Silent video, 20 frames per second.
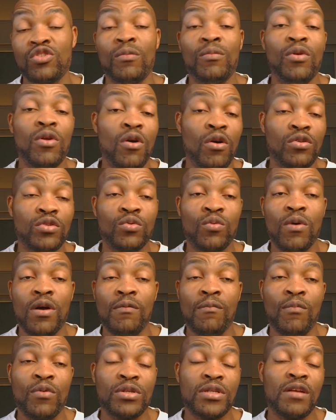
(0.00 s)
laws
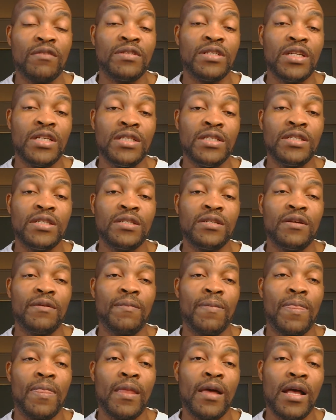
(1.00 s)
what must have changed,
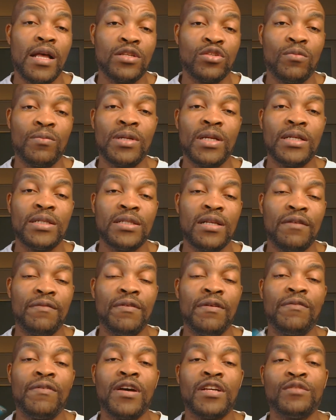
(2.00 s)
and some things that
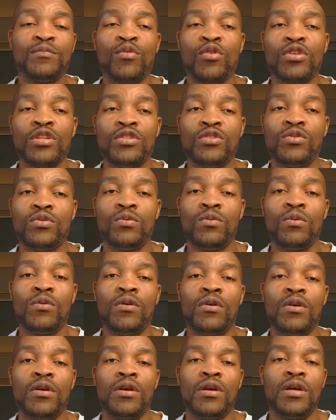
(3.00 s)
FIFA has brought into
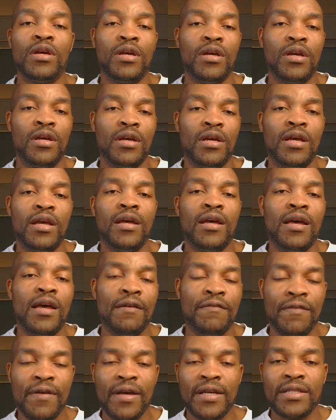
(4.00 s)

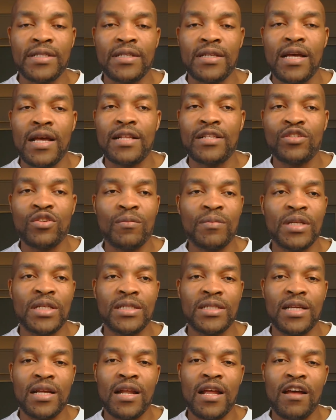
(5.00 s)
effect, and some
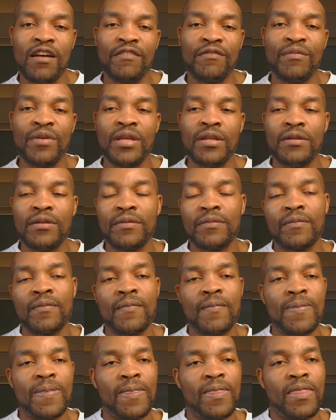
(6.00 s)
things that have been,
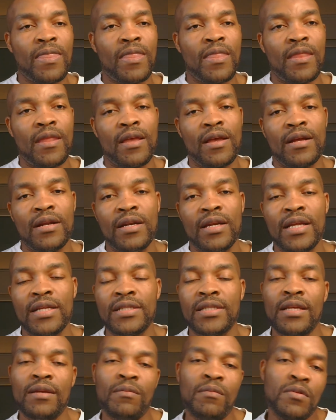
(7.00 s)
let's
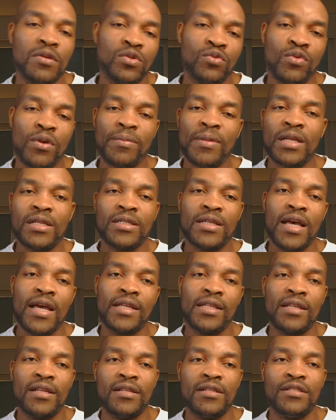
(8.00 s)
say, swept
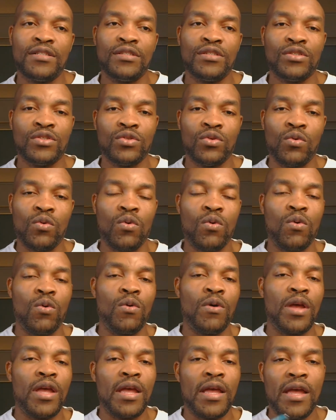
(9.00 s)
aside.
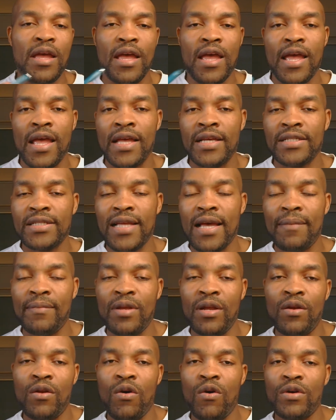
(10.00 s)
So each time
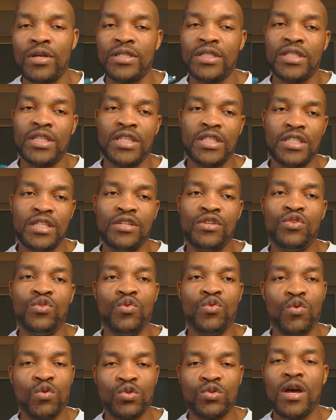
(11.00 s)
the law is changing,
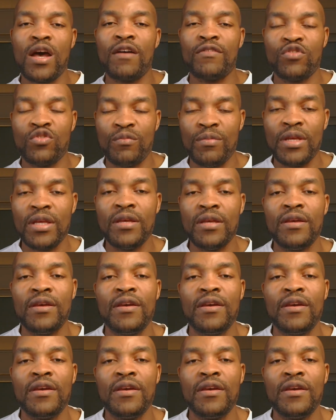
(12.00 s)
you also have to be